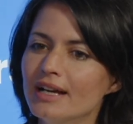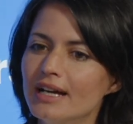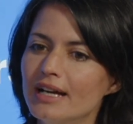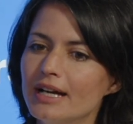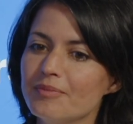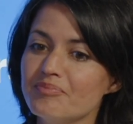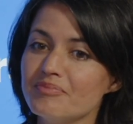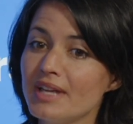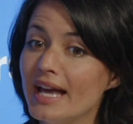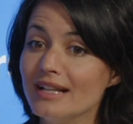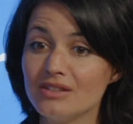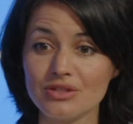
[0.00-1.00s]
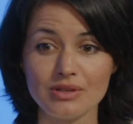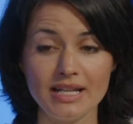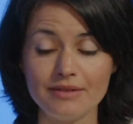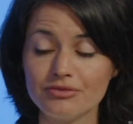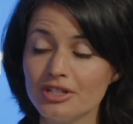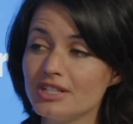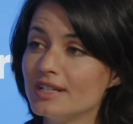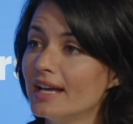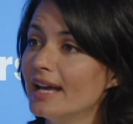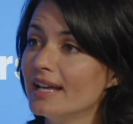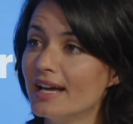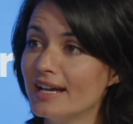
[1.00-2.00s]
and to leverage
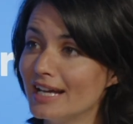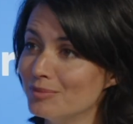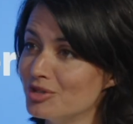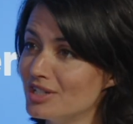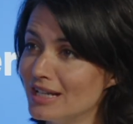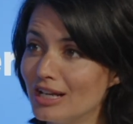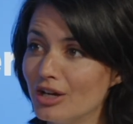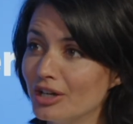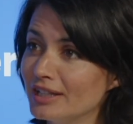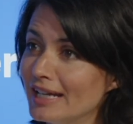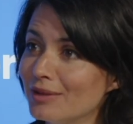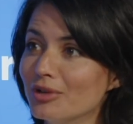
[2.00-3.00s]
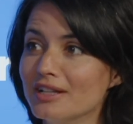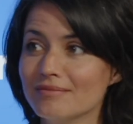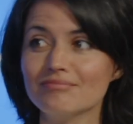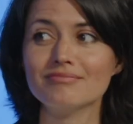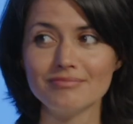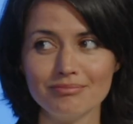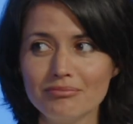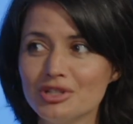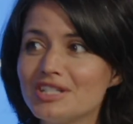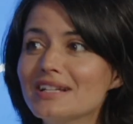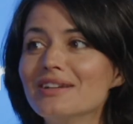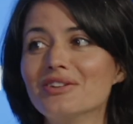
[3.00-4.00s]
AI and machine learning when
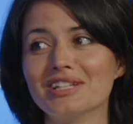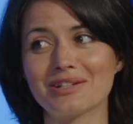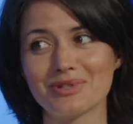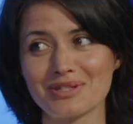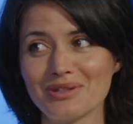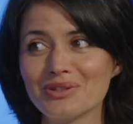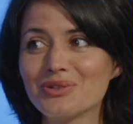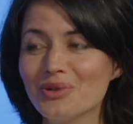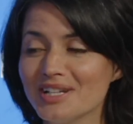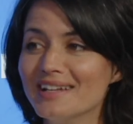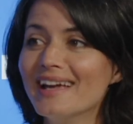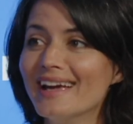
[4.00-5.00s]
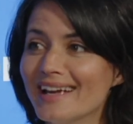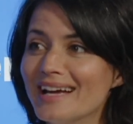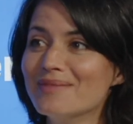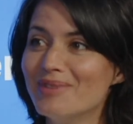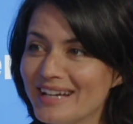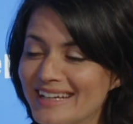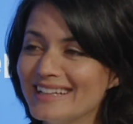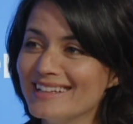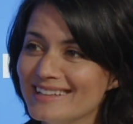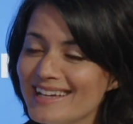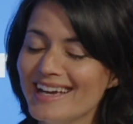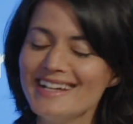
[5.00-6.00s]
machine learning was not quite AI back in
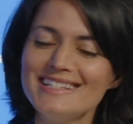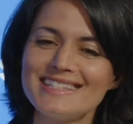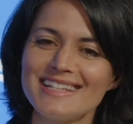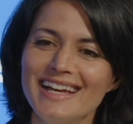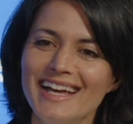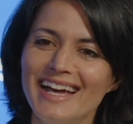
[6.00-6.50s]
the days.